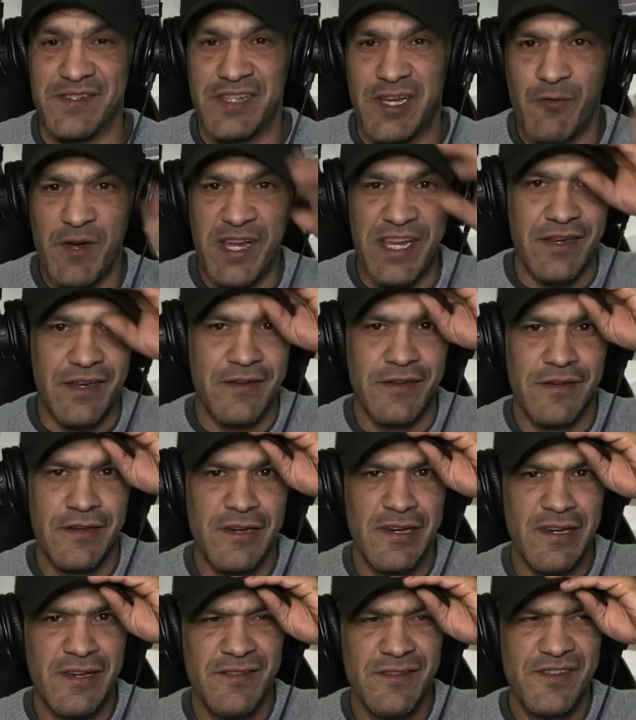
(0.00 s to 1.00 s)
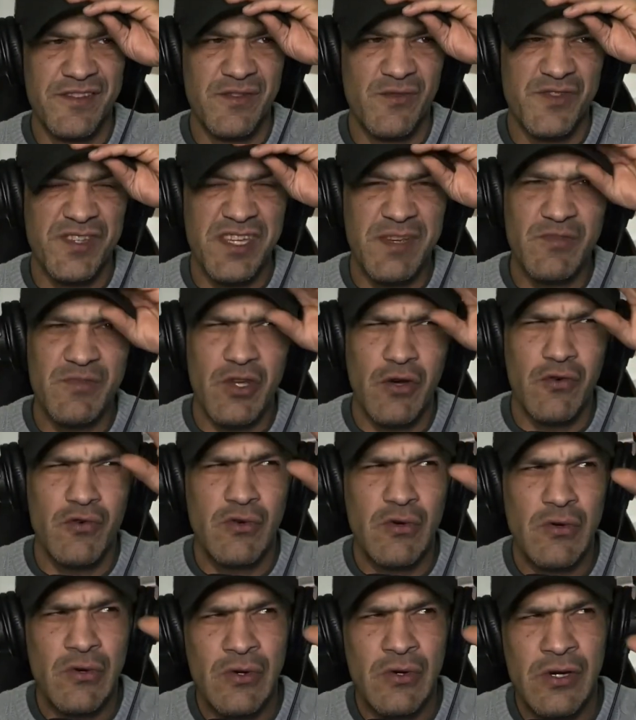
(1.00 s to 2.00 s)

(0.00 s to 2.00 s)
like, wait, this don't seem so.